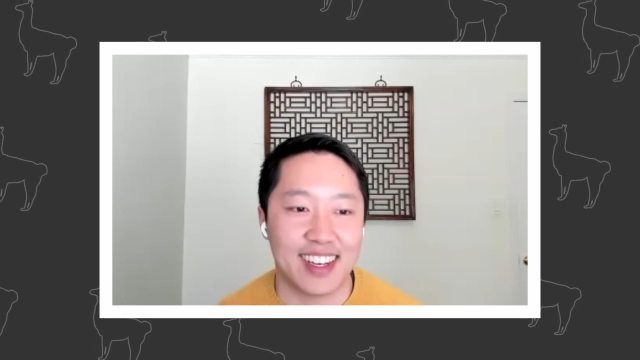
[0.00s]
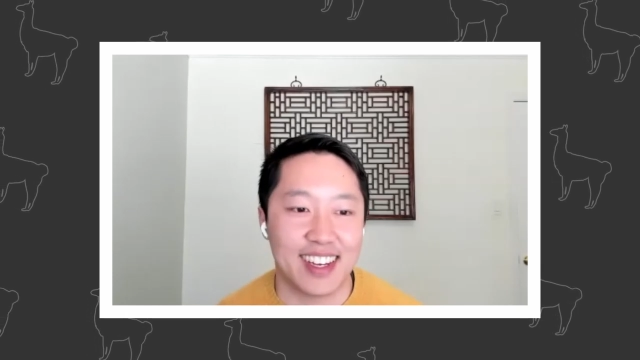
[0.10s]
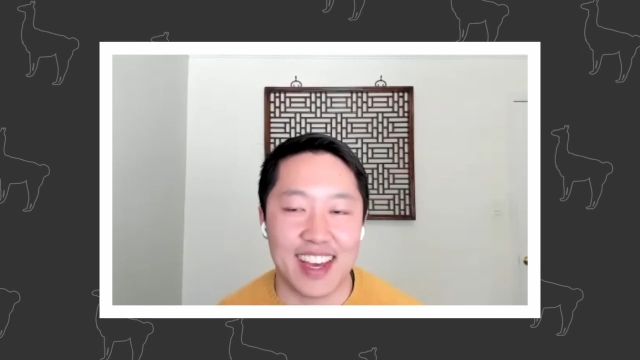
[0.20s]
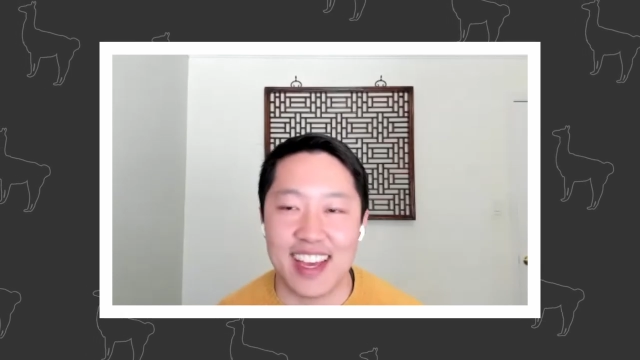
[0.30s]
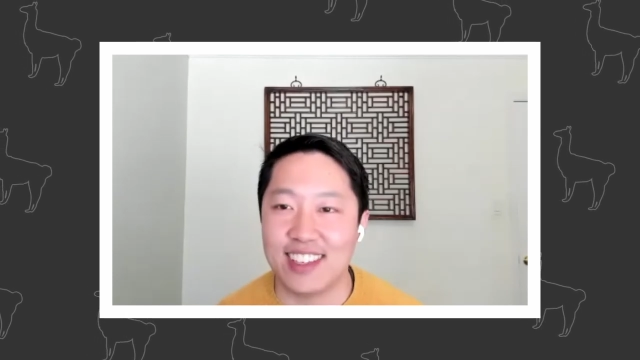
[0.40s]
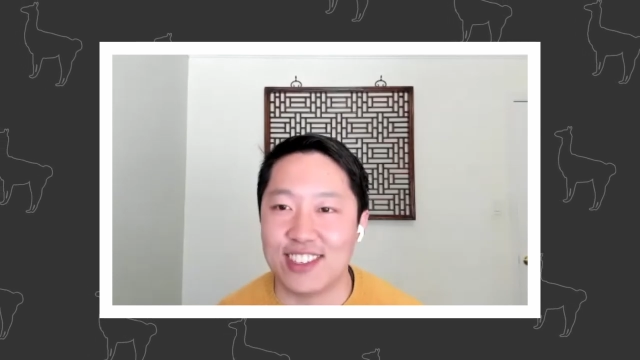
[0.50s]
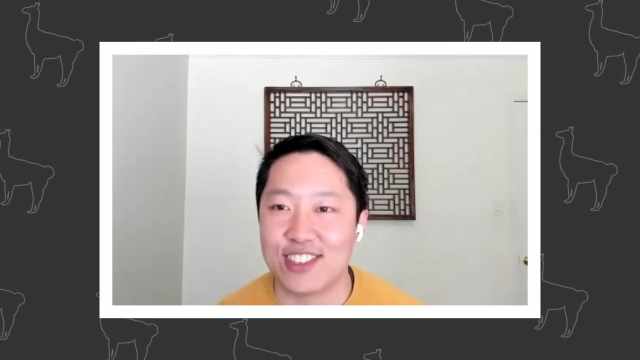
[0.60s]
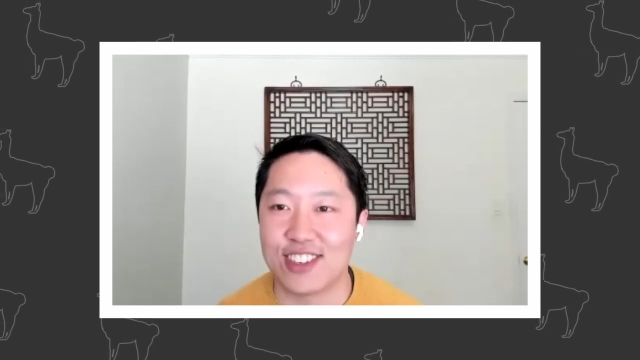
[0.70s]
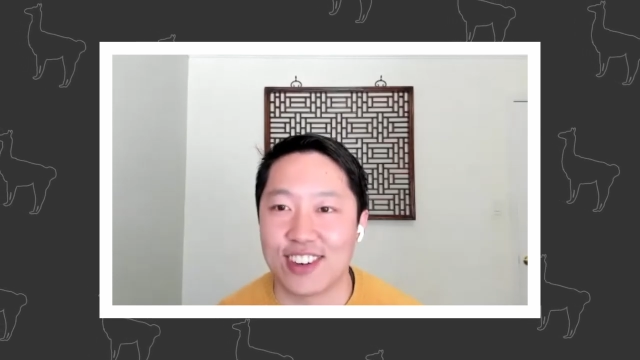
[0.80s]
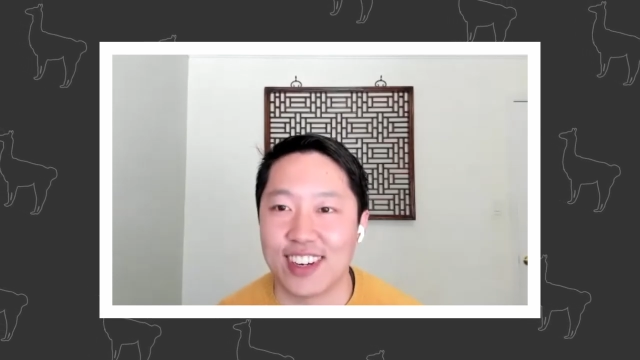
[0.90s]
hinge,
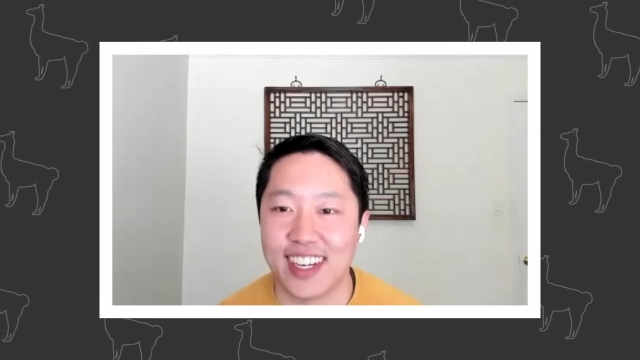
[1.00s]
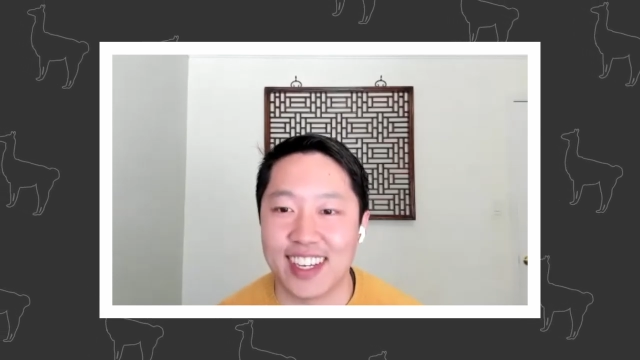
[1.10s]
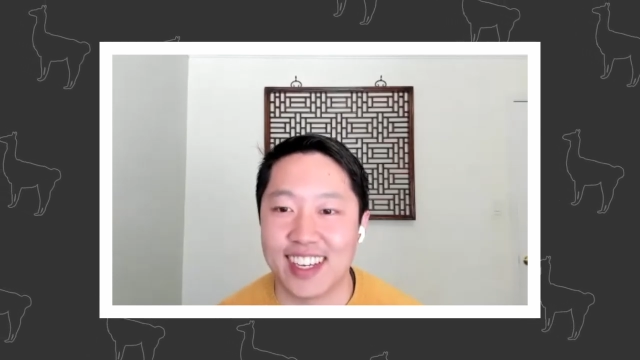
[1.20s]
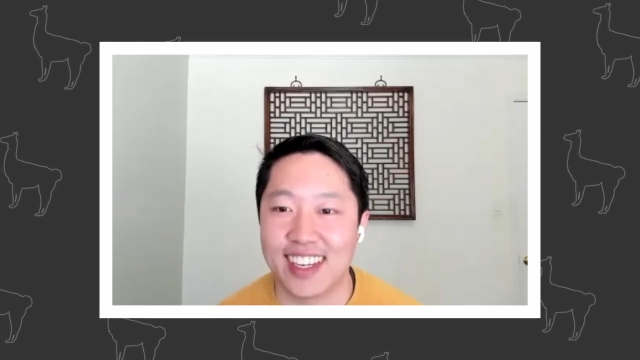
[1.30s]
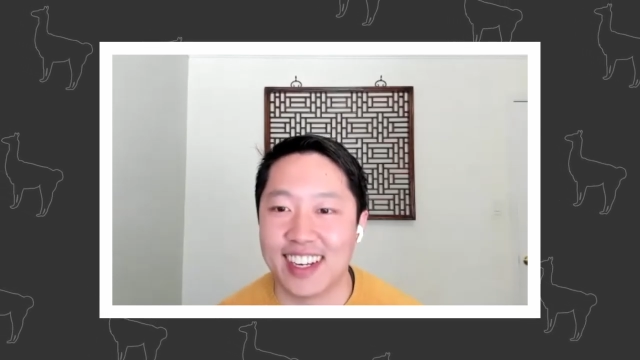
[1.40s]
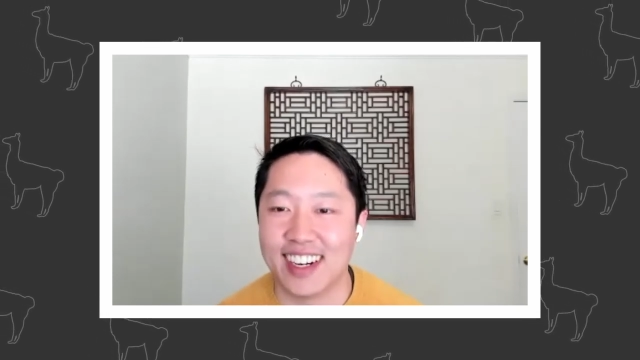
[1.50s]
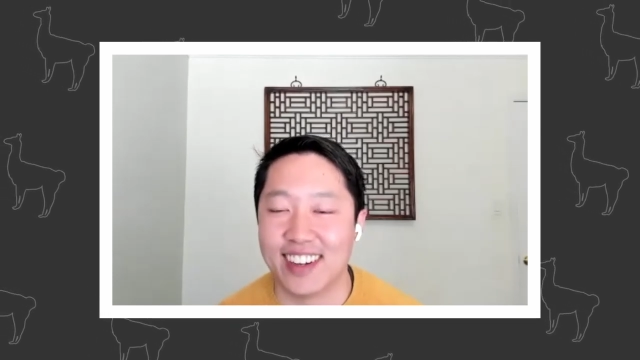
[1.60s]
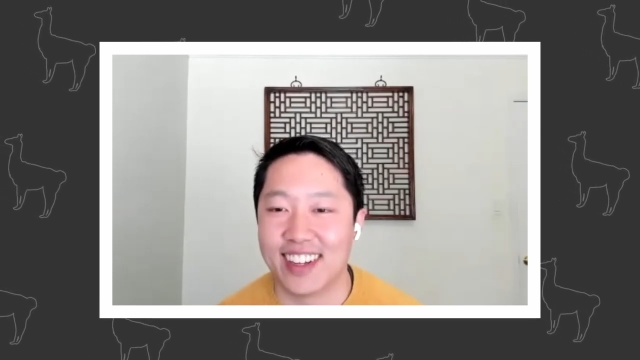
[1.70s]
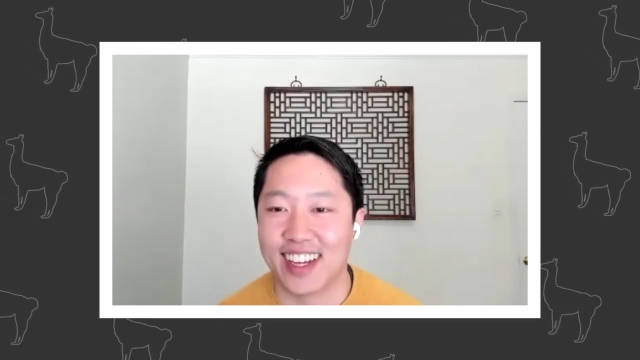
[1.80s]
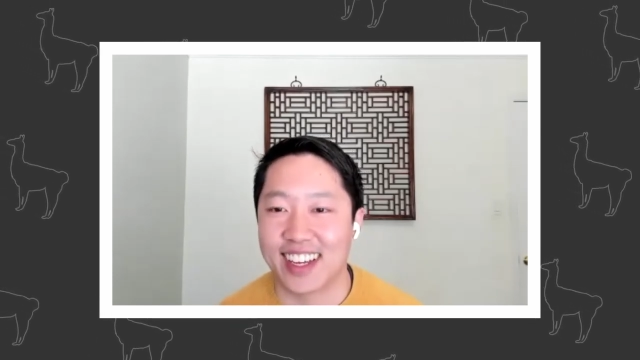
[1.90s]
or
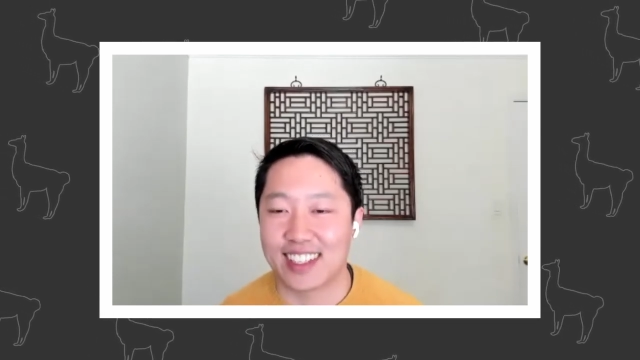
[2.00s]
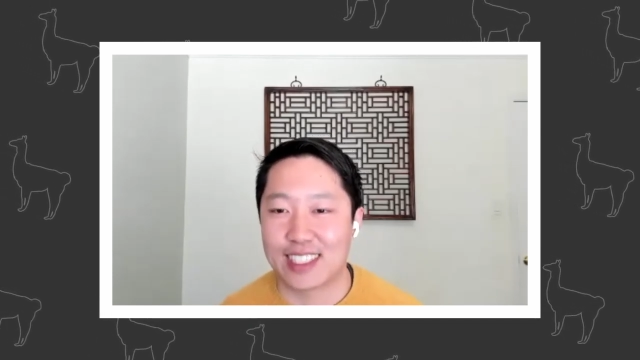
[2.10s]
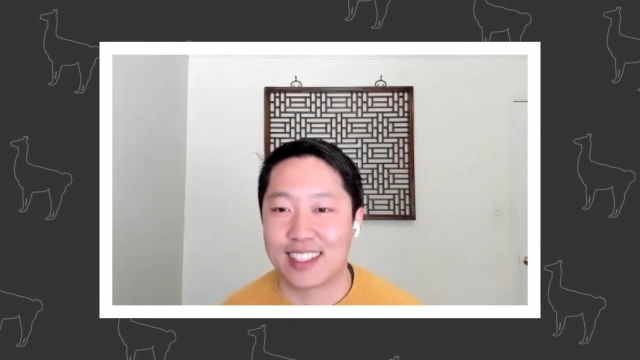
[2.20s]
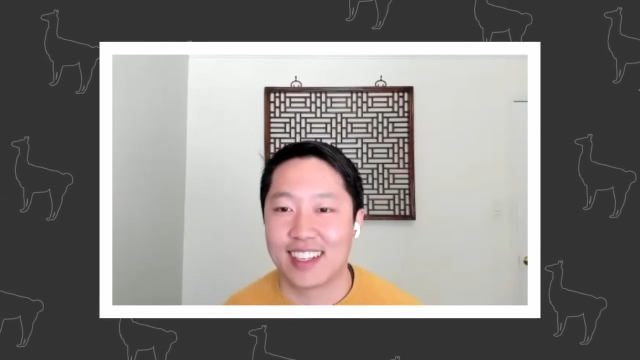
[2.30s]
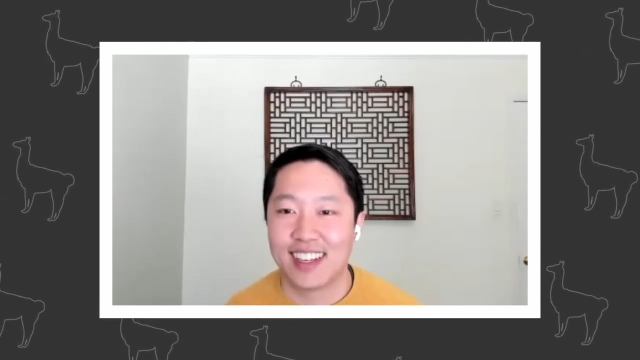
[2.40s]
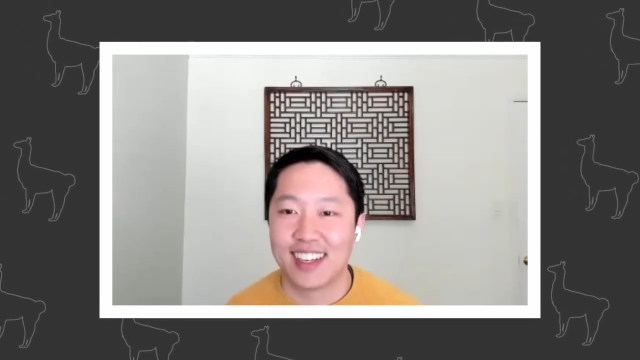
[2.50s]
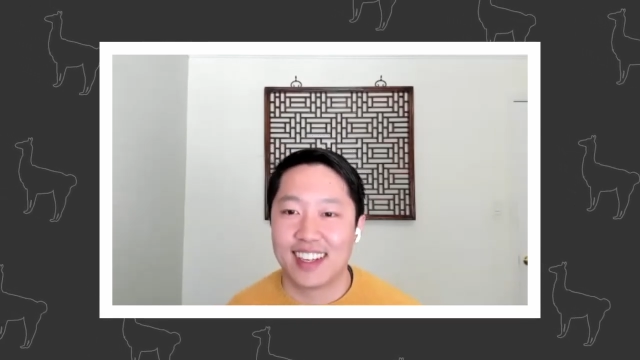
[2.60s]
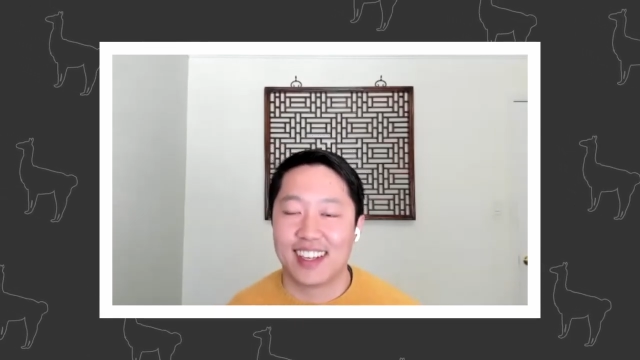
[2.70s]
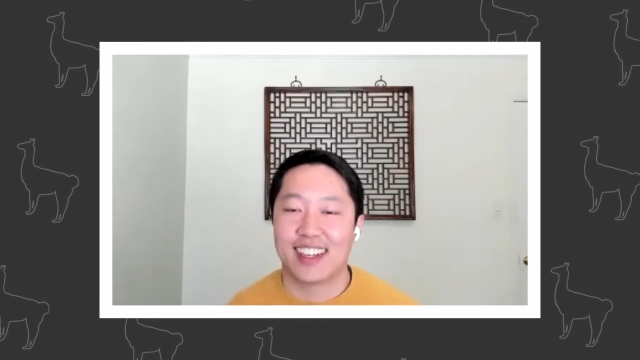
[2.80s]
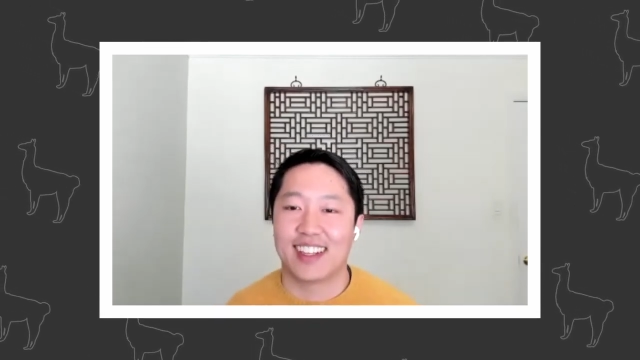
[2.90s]
like
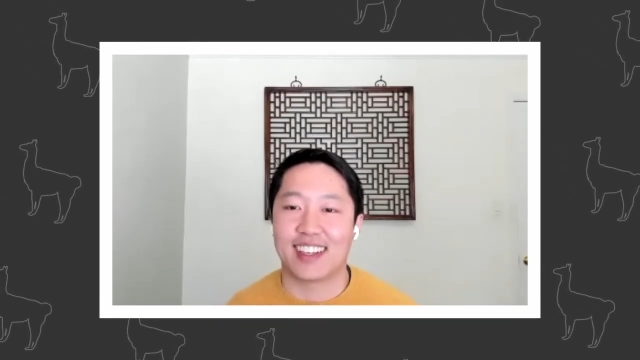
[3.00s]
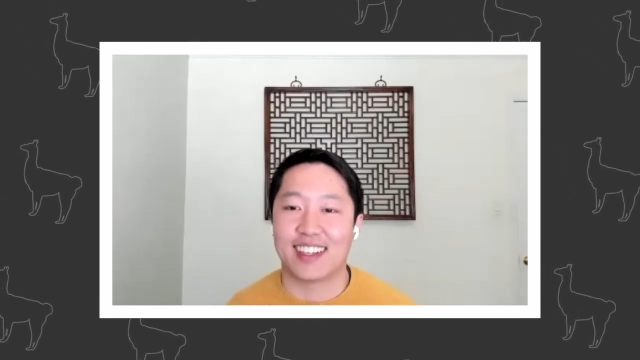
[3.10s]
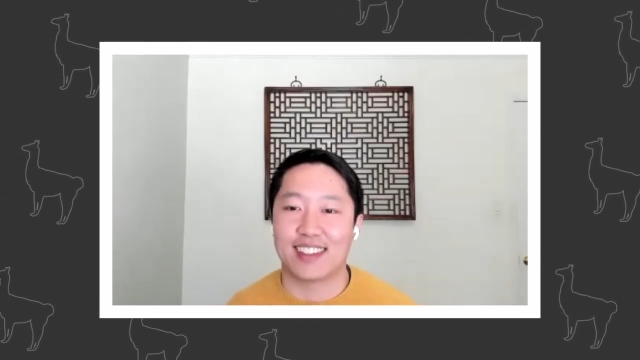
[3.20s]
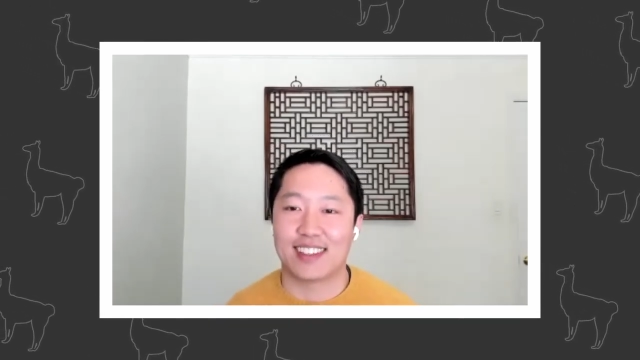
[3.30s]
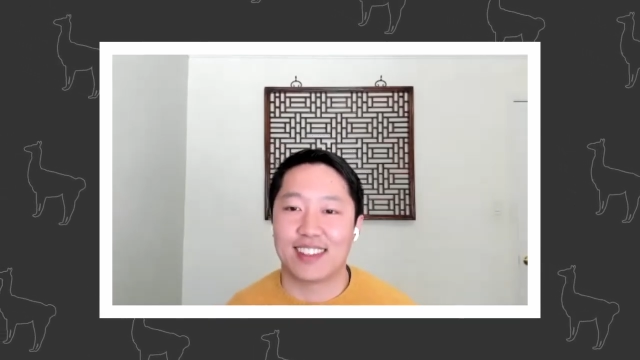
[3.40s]
a